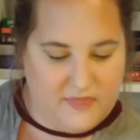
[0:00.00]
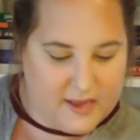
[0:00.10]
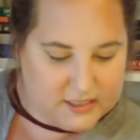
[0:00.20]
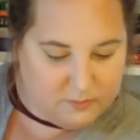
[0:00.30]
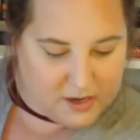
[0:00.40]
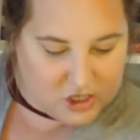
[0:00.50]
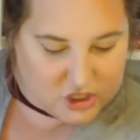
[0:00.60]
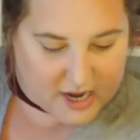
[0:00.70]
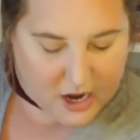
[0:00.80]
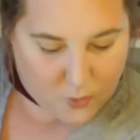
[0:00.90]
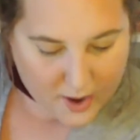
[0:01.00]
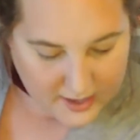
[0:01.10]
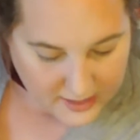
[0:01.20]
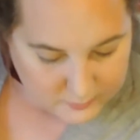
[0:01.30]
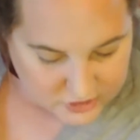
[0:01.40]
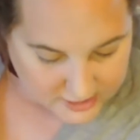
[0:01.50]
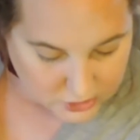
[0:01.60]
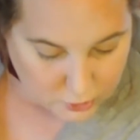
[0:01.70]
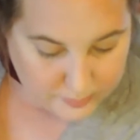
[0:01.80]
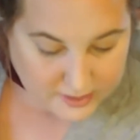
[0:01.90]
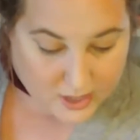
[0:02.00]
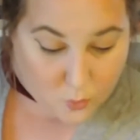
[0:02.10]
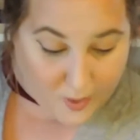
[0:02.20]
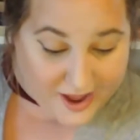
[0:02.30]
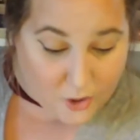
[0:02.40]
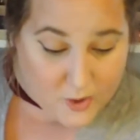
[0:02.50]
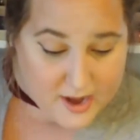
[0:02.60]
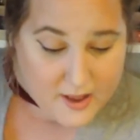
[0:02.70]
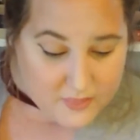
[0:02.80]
This beach towel, while I'm trying to open it, wow.